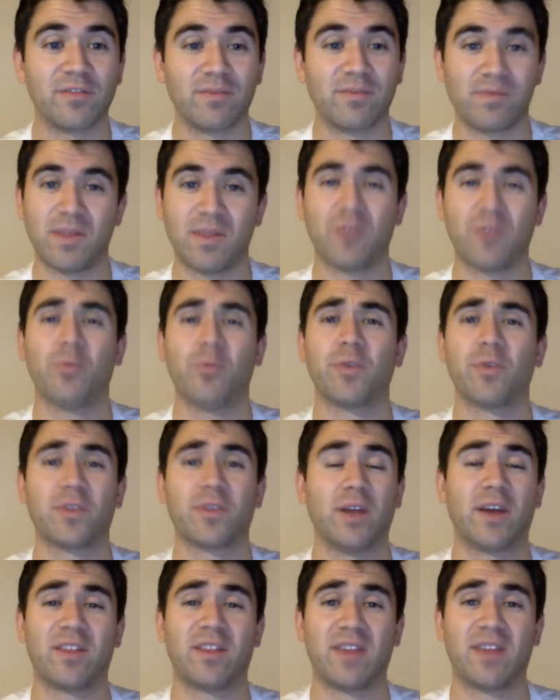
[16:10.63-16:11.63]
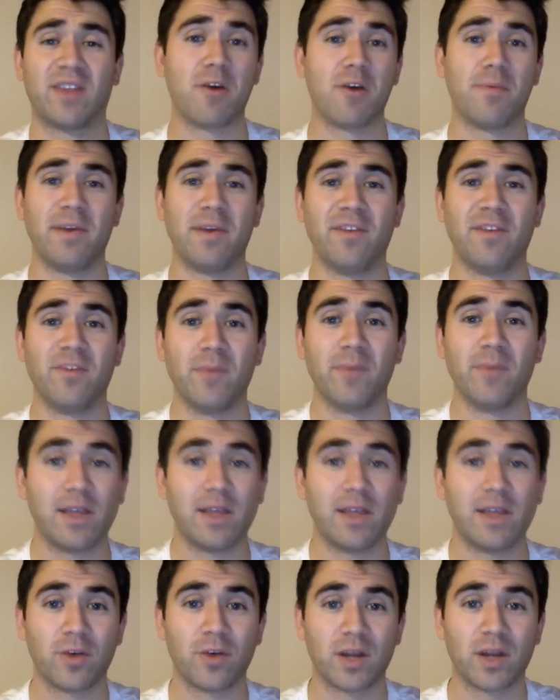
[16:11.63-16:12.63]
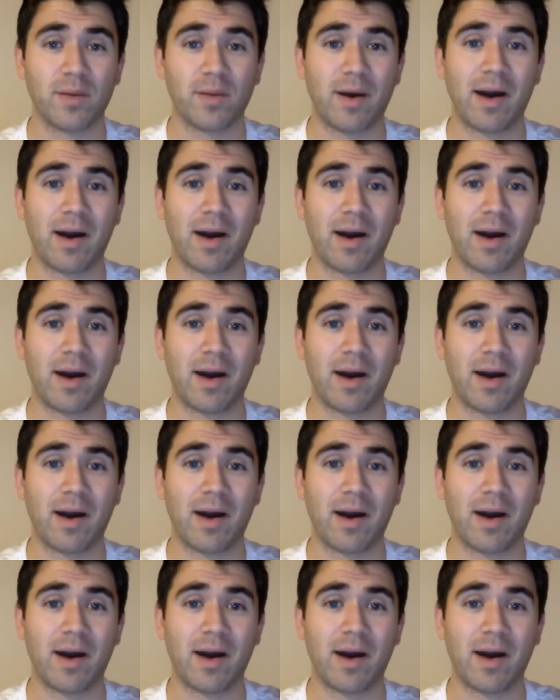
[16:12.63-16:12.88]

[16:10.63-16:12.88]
Talking about